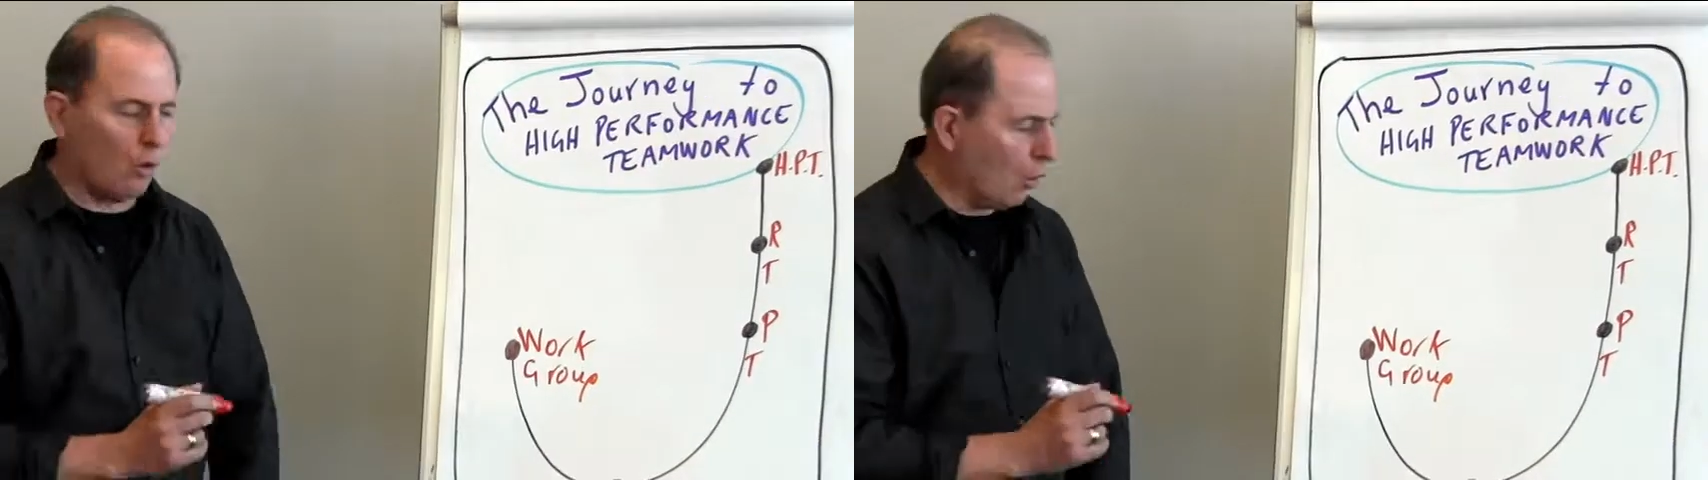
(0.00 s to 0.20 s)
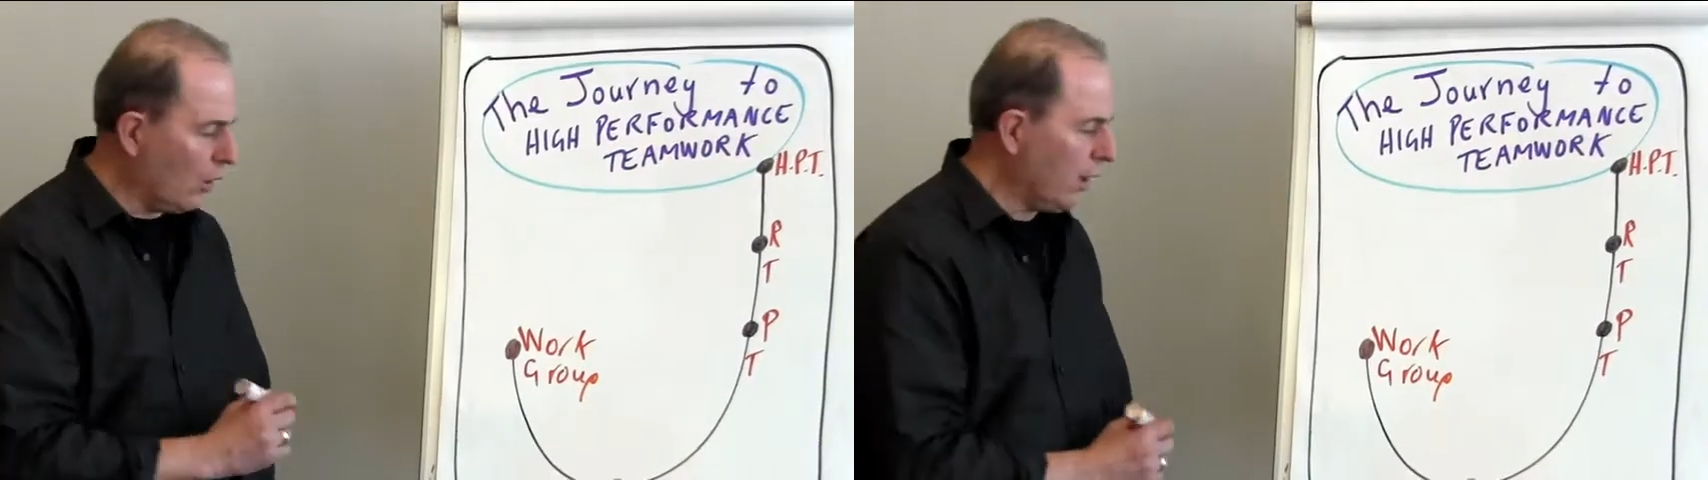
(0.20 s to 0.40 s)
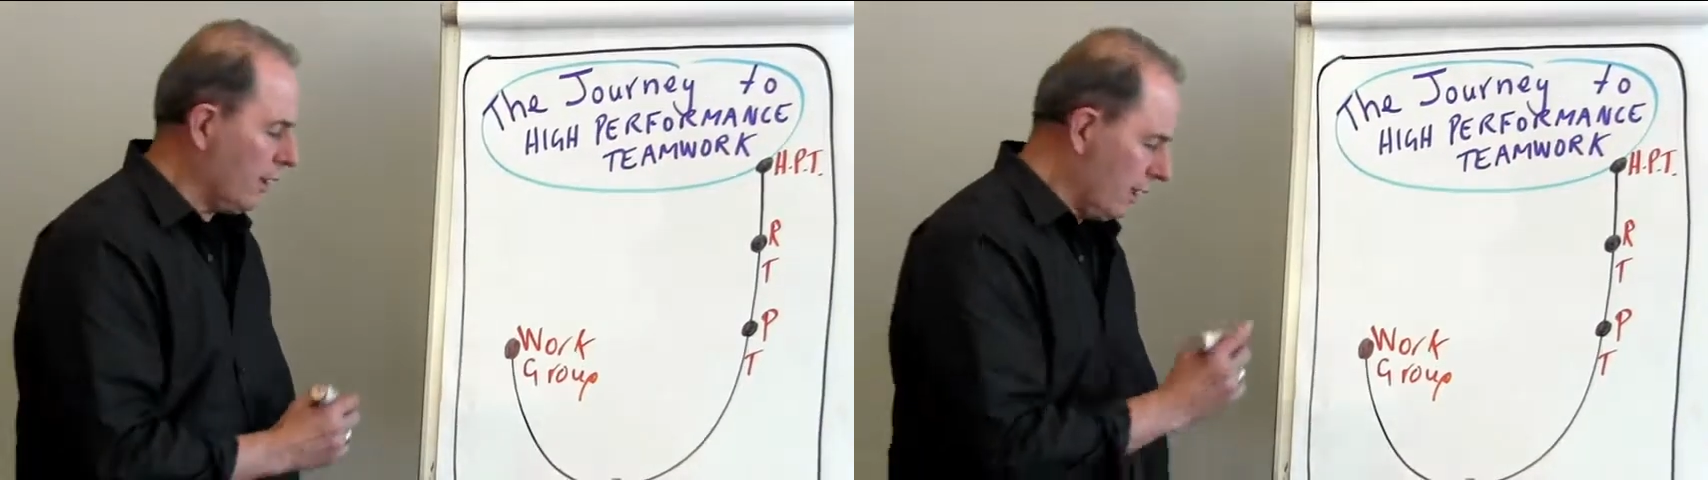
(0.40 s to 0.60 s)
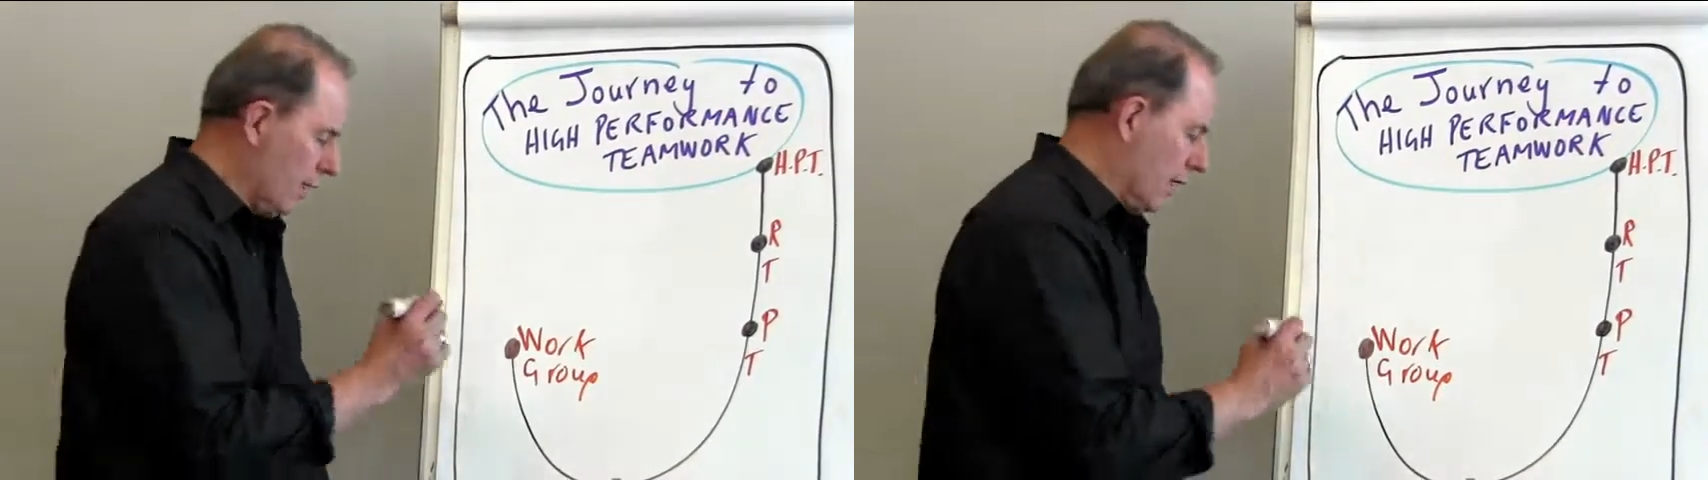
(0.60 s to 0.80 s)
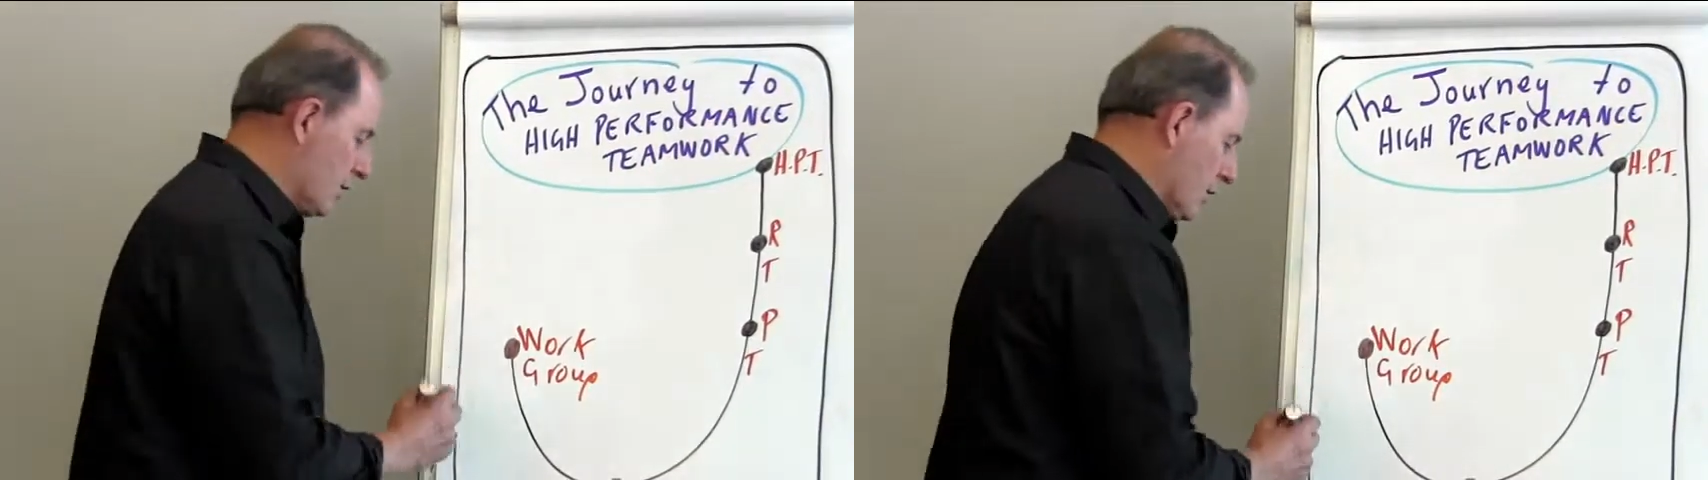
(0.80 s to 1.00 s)
or
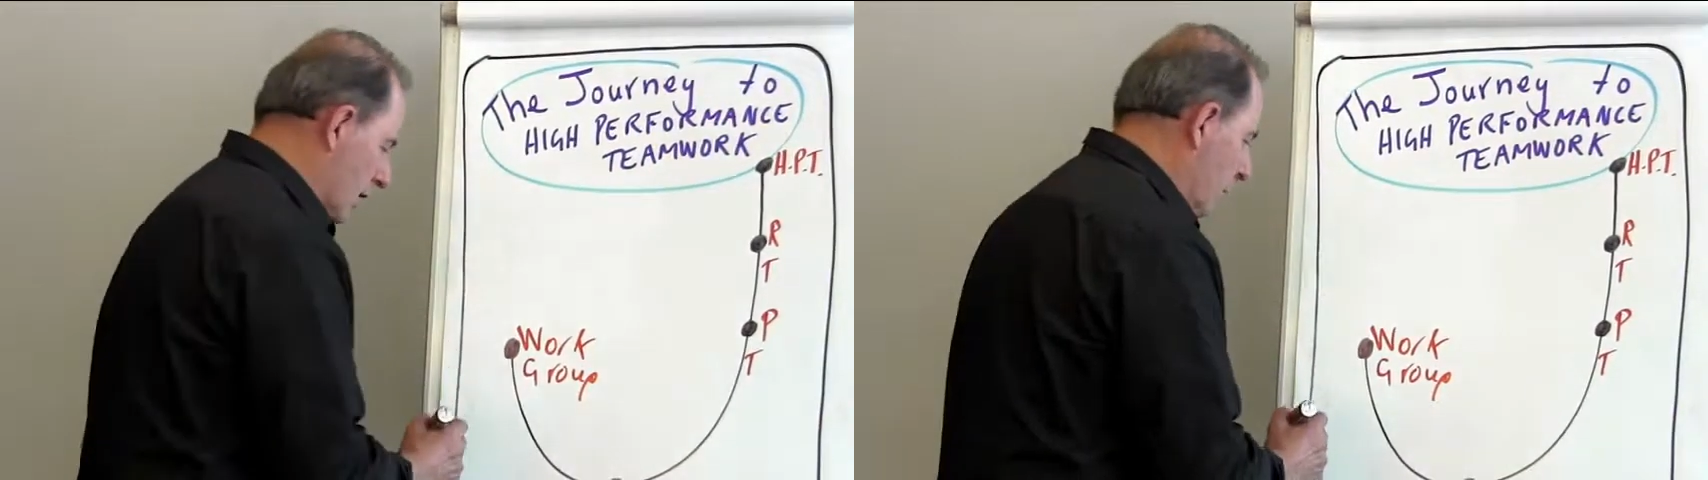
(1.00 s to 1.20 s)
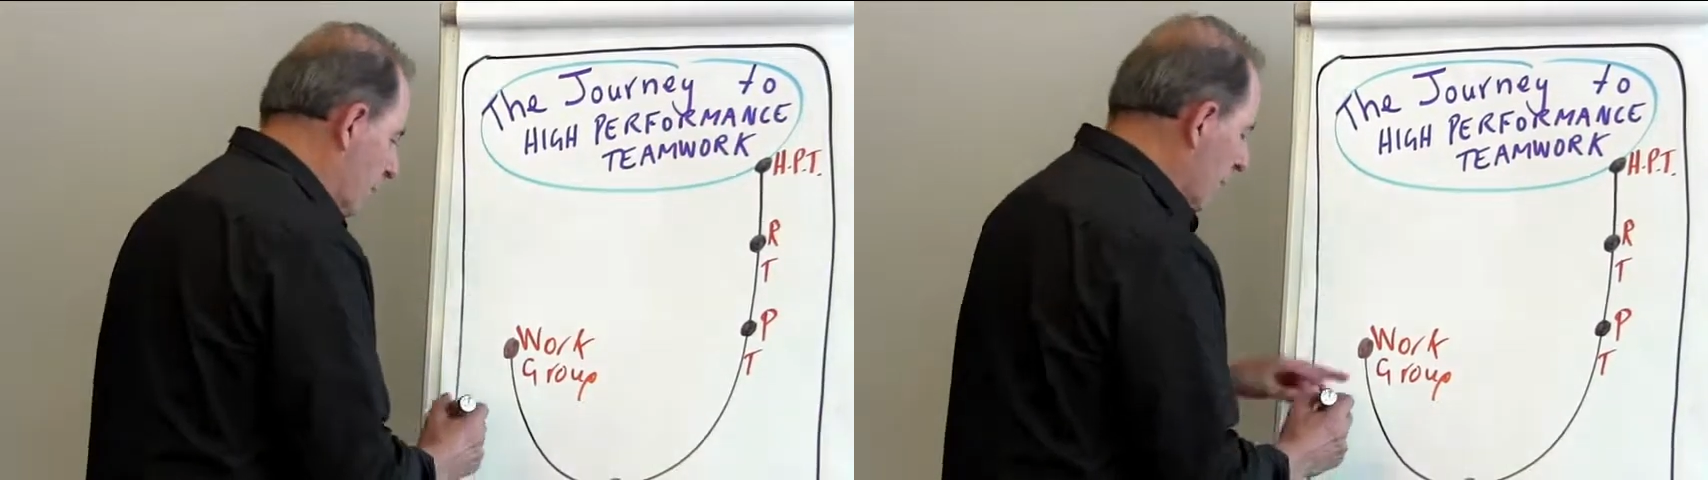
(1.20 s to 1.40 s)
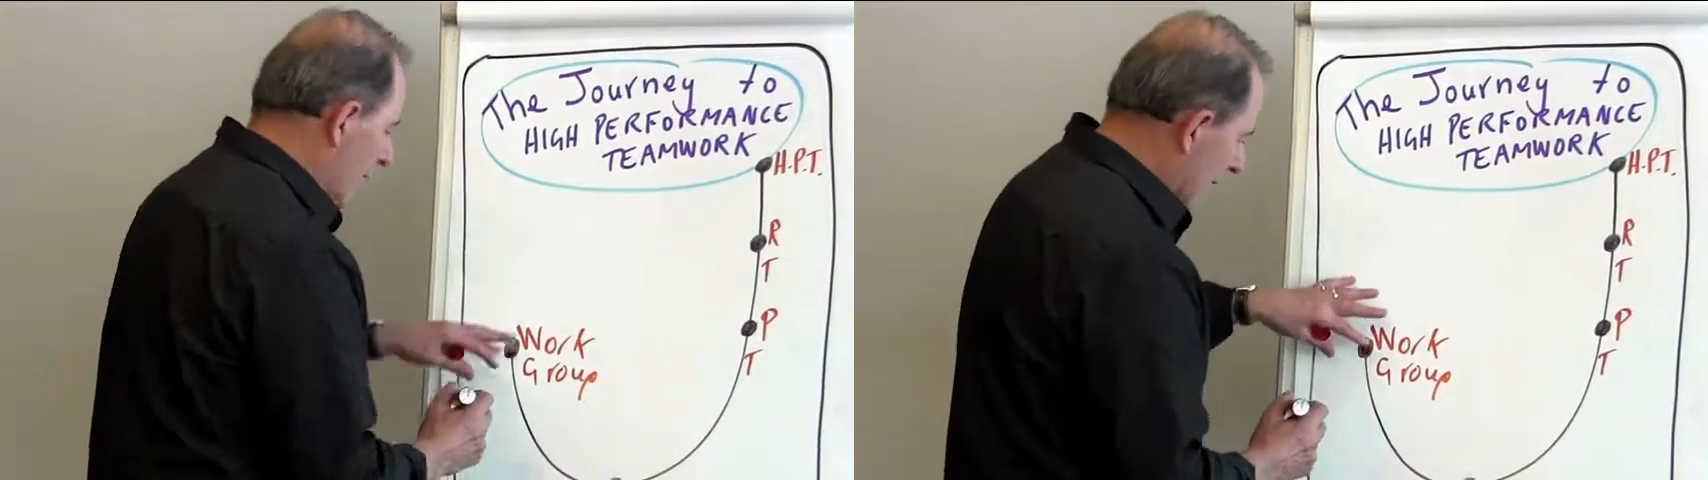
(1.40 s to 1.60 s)
a team.